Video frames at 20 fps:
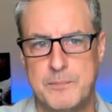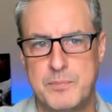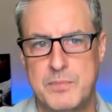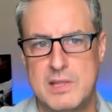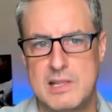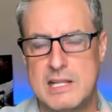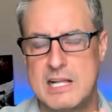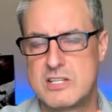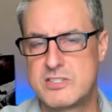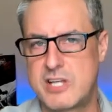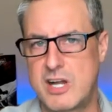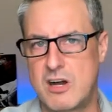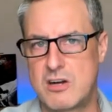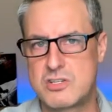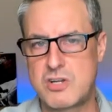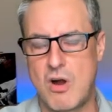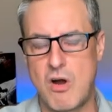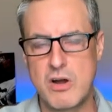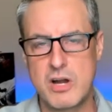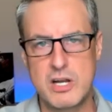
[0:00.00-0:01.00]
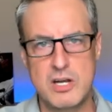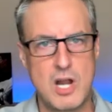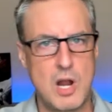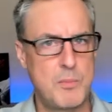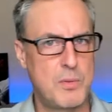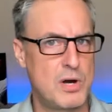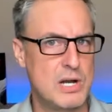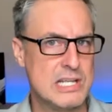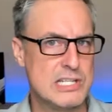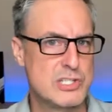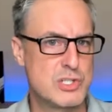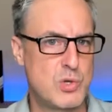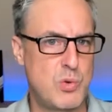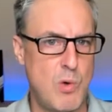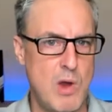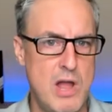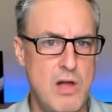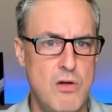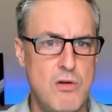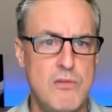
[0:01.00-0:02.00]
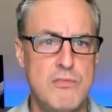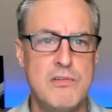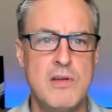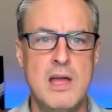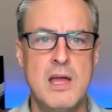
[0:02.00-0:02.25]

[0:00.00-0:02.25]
Let's say our target number is 12.